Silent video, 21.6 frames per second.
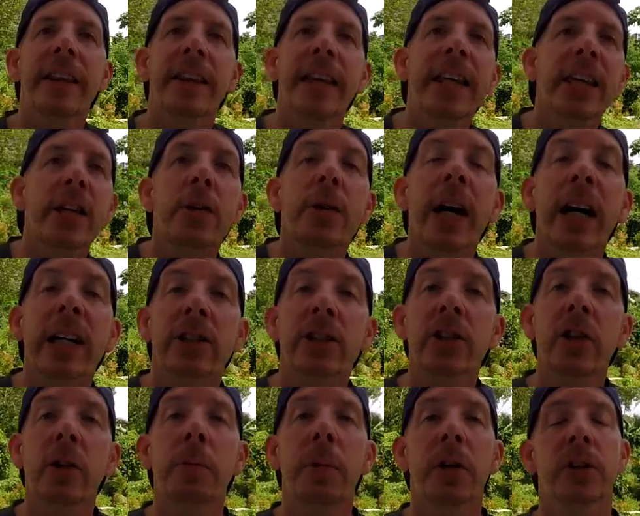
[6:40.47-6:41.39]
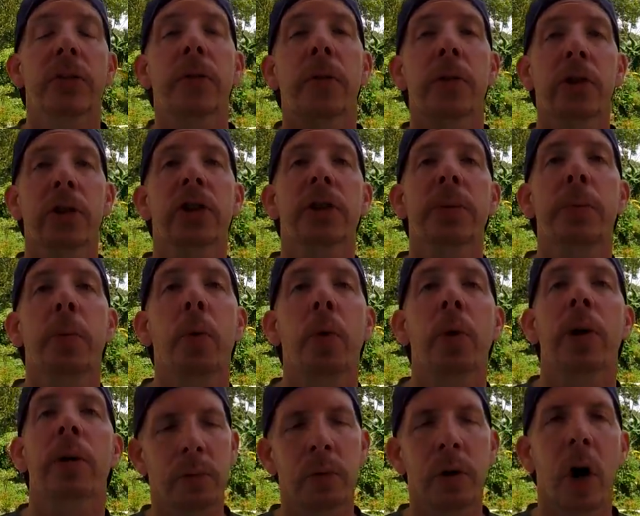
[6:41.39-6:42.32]
Thank you guys so much for the
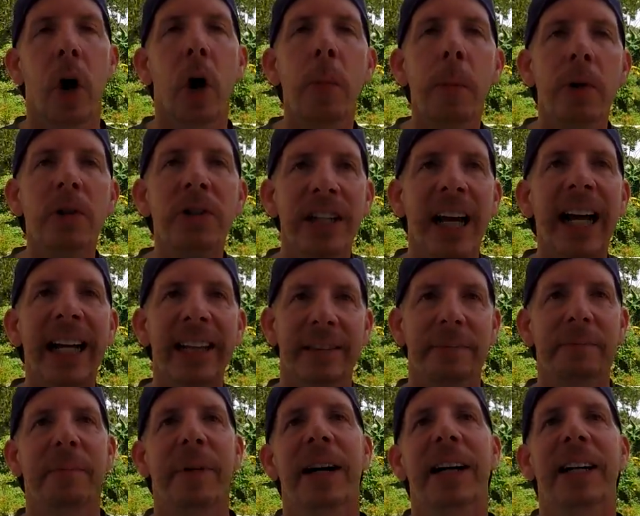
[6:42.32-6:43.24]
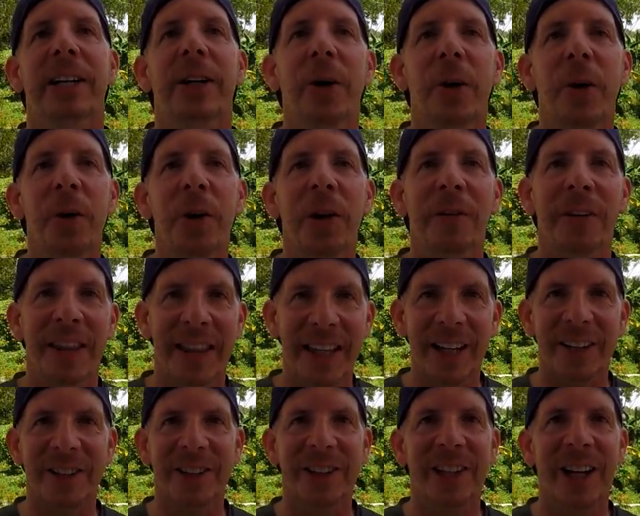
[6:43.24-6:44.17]
support. We're almost at my goal of
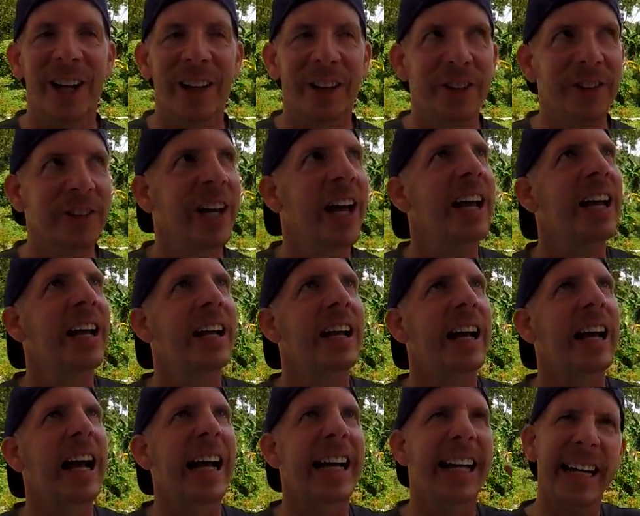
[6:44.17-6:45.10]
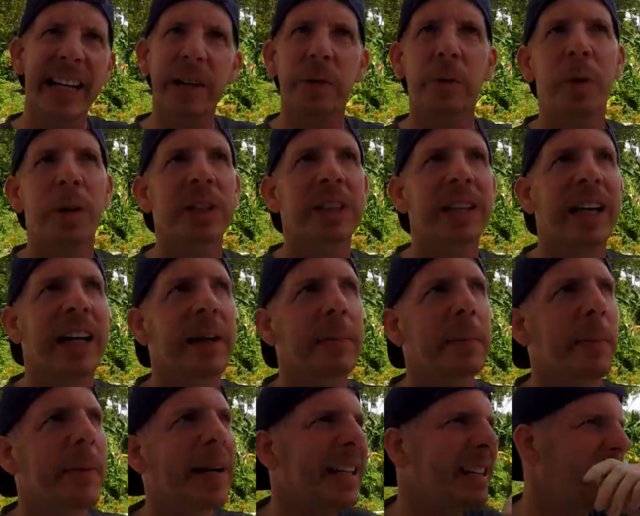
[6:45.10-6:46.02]
$1,000. I hit it one
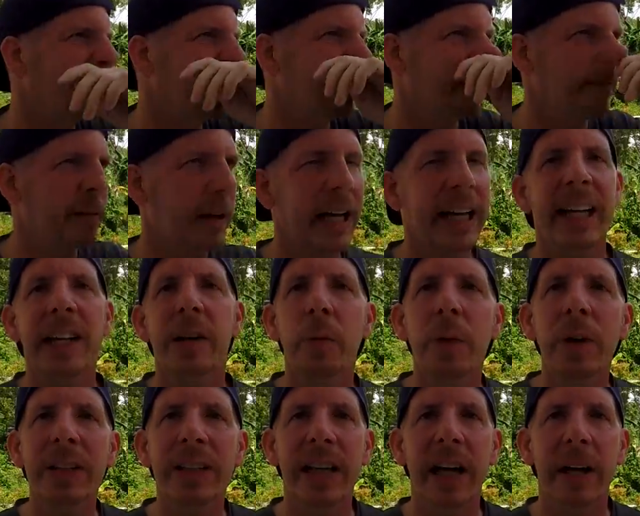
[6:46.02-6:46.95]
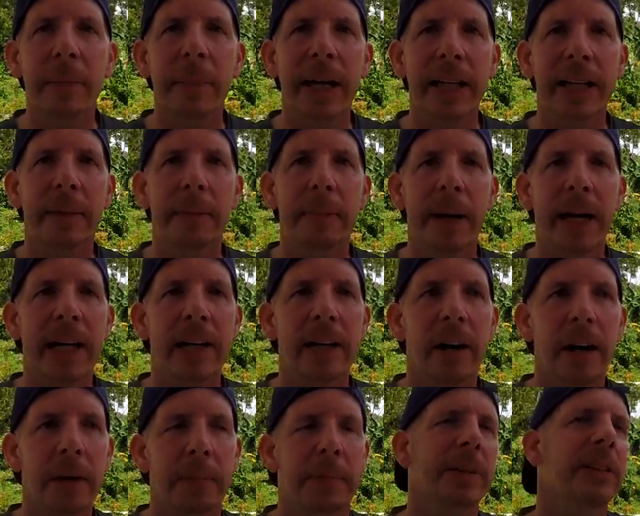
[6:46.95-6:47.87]
time back in
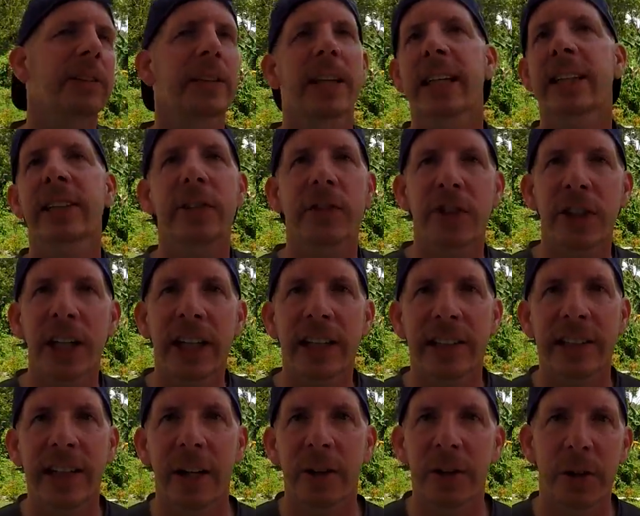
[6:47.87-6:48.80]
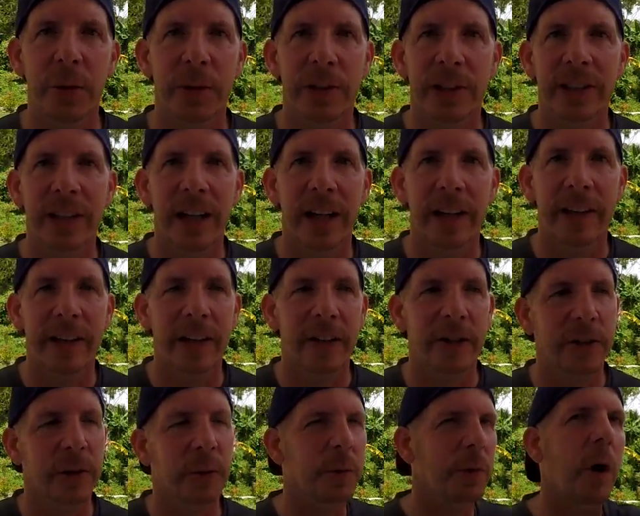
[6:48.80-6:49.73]
Bangkok, but things have changed now, so it's not
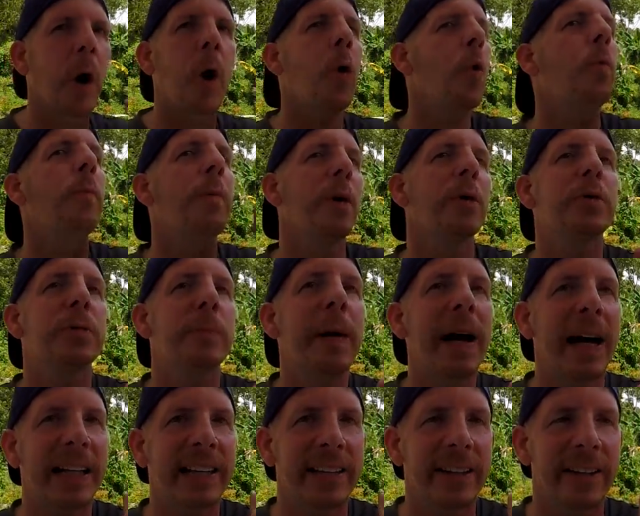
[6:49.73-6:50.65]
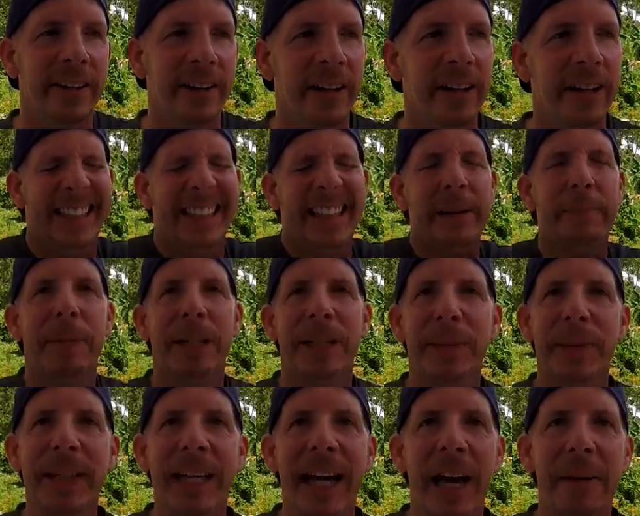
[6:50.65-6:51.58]
there, so we're almost back there. That
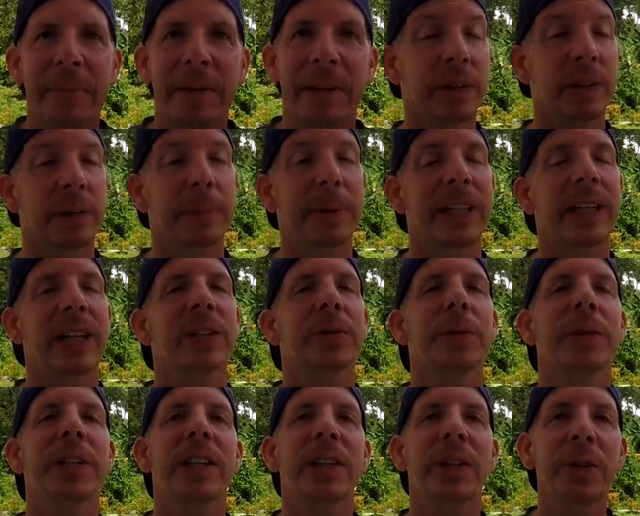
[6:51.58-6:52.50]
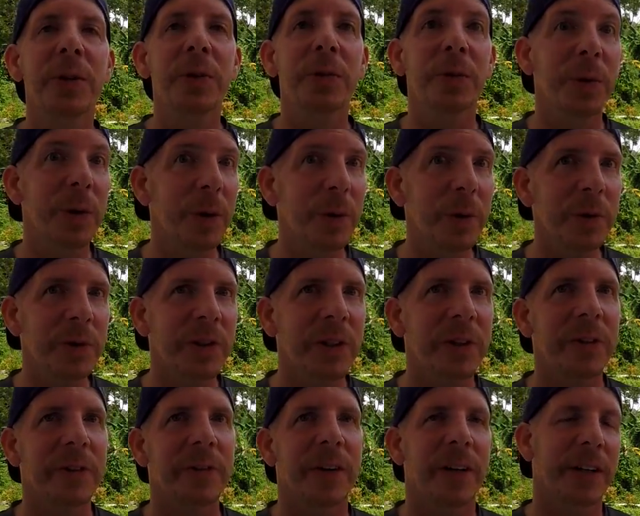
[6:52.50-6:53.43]
makes me happy, because with the new rules
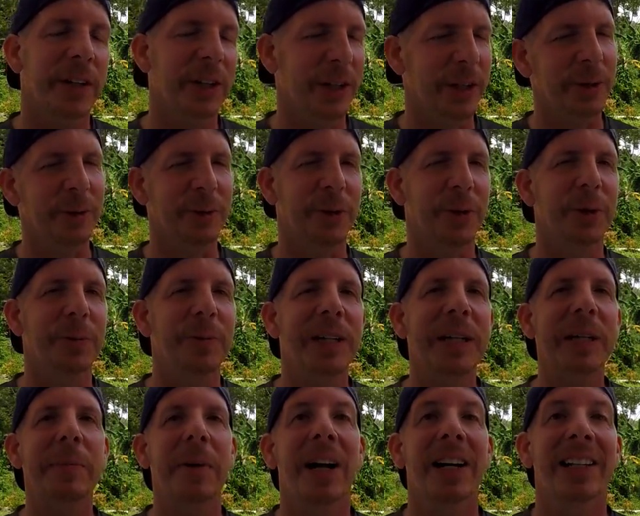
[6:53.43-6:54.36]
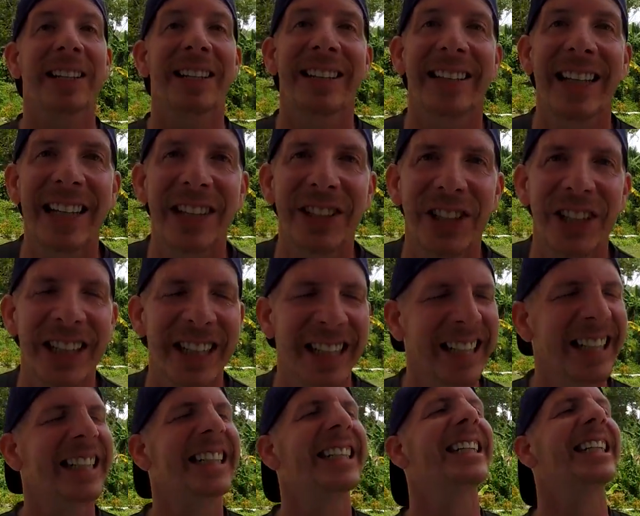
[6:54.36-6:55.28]
of the YouTube demonetization,
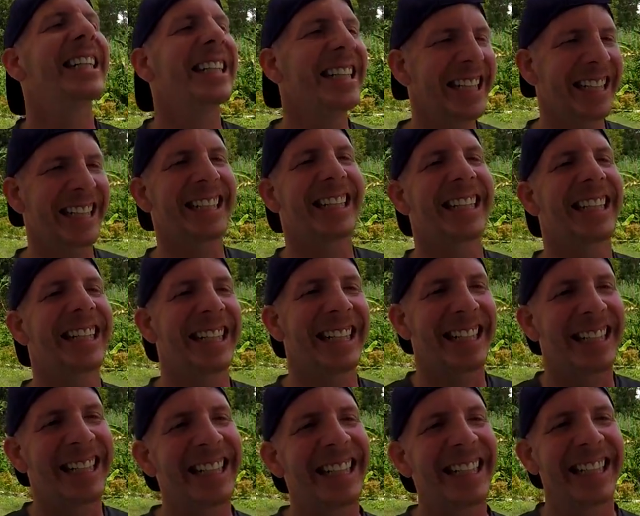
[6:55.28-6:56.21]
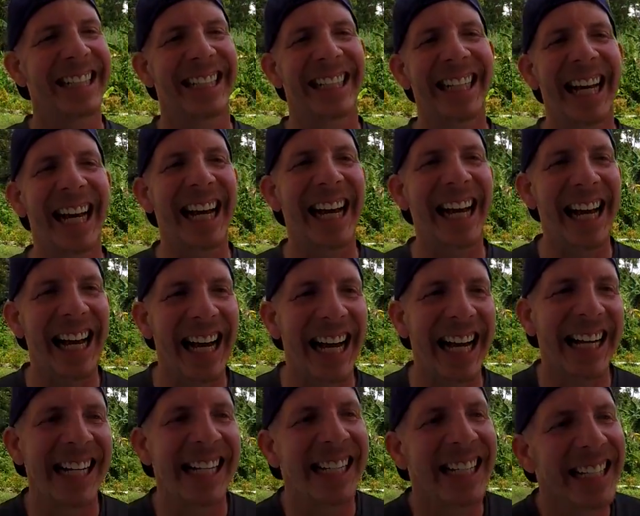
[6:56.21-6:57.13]

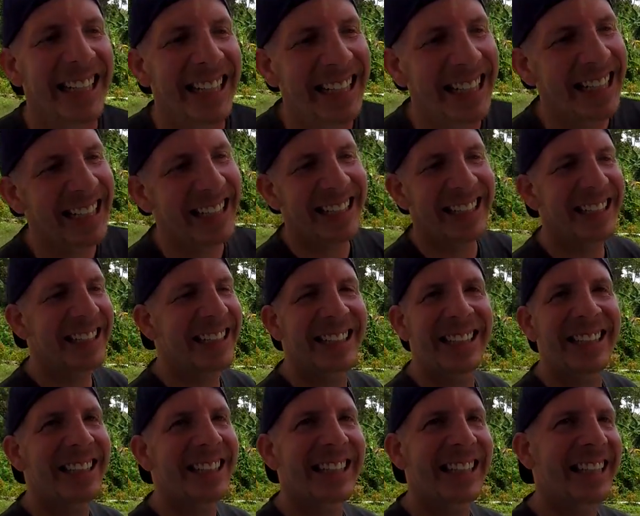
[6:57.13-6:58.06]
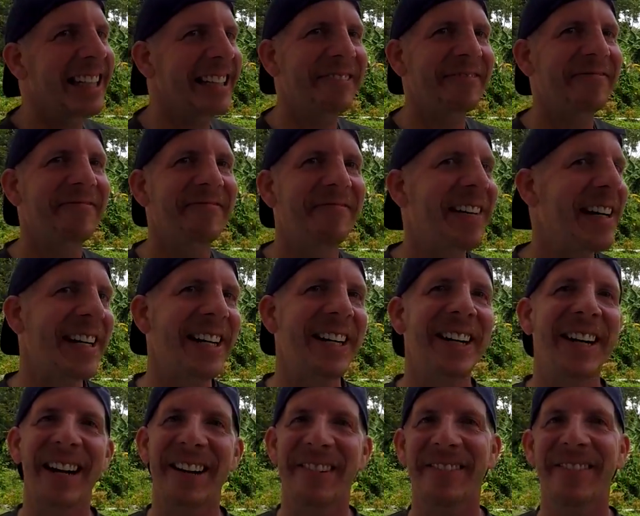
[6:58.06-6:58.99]
yeah, this is just getting
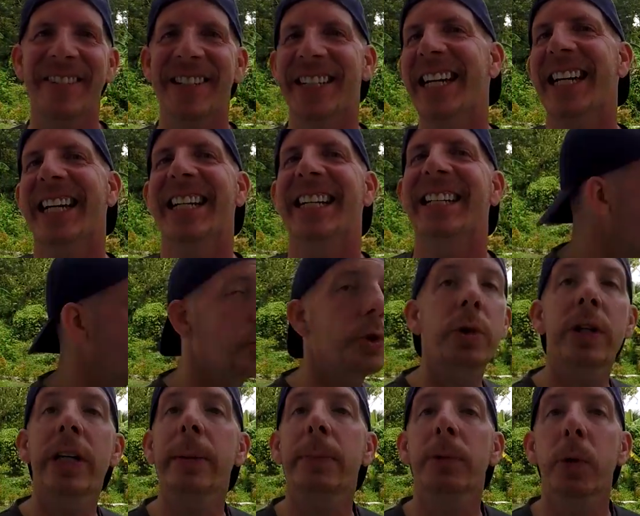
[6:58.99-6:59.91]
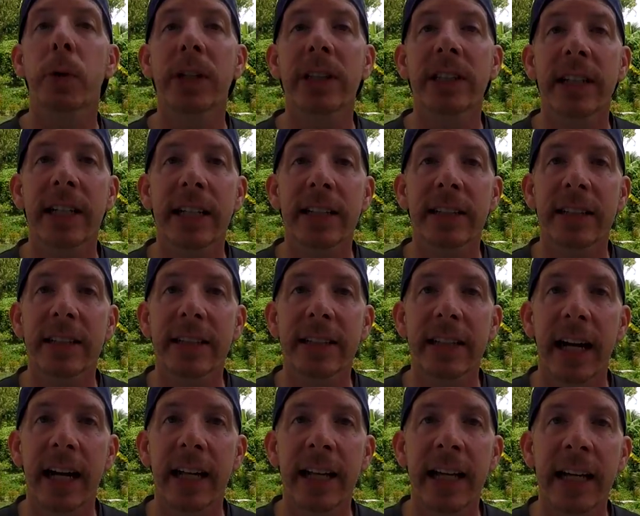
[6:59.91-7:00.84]
better every day. You keep 20 seconds in
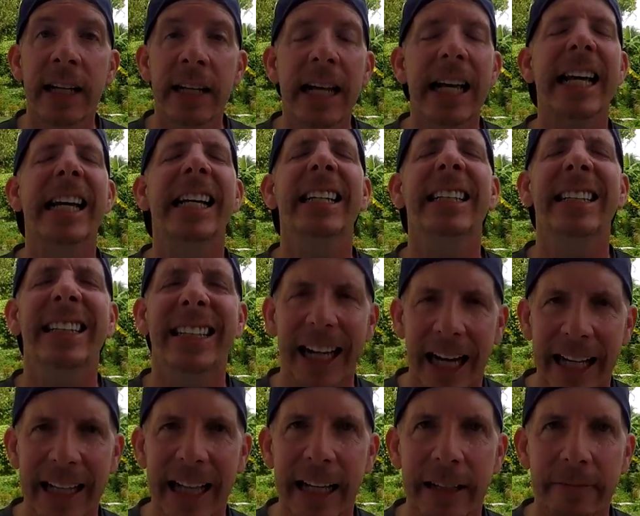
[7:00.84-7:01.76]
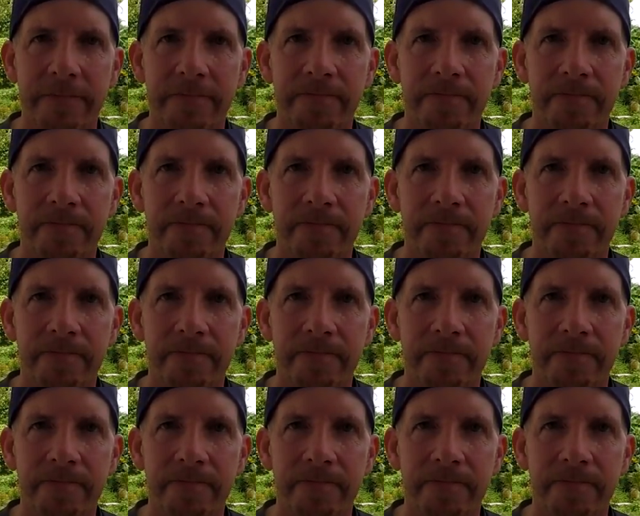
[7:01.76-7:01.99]
Thailand, in Thailand.